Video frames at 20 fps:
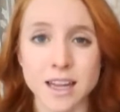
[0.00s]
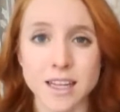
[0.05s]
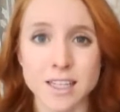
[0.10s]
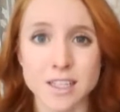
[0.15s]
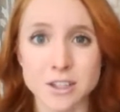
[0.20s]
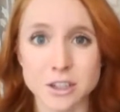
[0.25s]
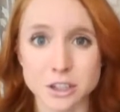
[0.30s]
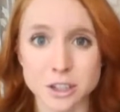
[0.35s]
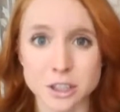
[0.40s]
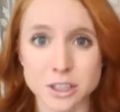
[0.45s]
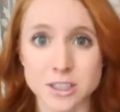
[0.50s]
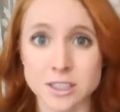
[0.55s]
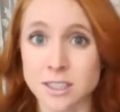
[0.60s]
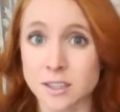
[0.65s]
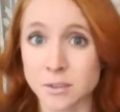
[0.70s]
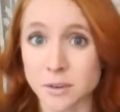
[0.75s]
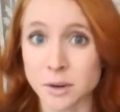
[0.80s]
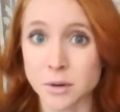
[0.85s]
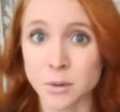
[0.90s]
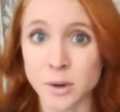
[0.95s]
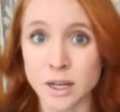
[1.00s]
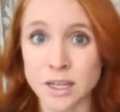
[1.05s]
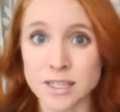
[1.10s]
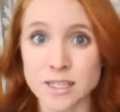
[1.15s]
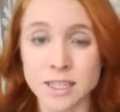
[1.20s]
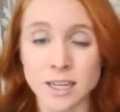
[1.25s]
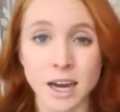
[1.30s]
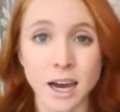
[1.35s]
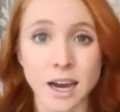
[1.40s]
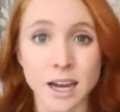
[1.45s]
These are just different ways
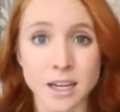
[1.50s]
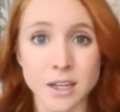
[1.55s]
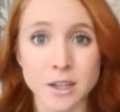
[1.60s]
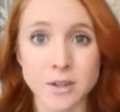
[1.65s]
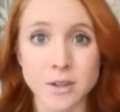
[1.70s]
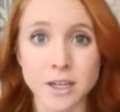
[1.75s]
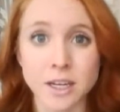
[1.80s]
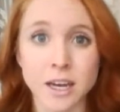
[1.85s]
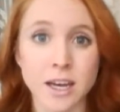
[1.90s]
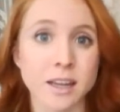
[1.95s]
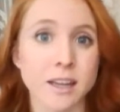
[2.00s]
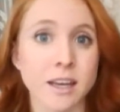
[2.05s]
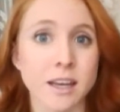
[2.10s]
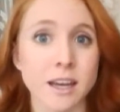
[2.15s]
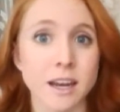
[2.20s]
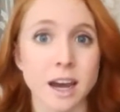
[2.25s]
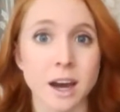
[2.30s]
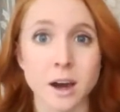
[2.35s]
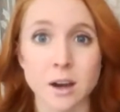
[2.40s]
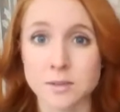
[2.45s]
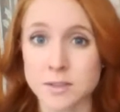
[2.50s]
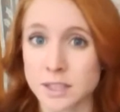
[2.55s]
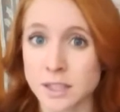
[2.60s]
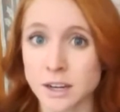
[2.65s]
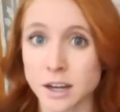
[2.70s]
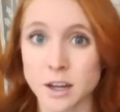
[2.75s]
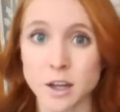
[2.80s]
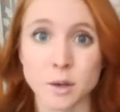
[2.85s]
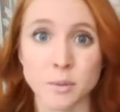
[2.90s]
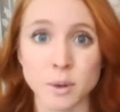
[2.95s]
that I do it and then how I've seen
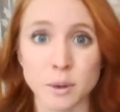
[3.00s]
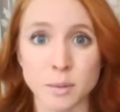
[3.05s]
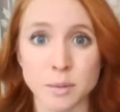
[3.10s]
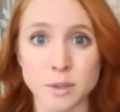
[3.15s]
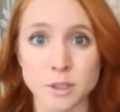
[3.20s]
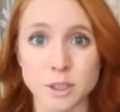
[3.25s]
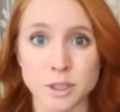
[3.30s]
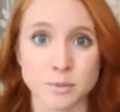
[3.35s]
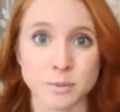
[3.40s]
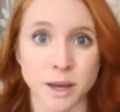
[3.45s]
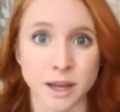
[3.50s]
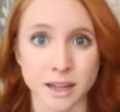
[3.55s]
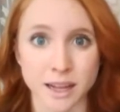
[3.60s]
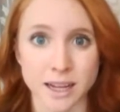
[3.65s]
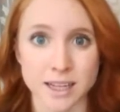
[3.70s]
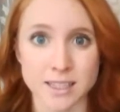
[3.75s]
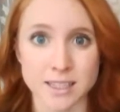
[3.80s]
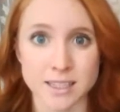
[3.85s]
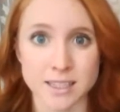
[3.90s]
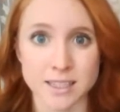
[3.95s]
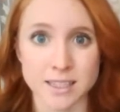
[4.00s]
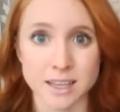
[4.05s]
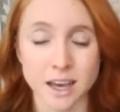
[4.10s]
other people do it in my classes.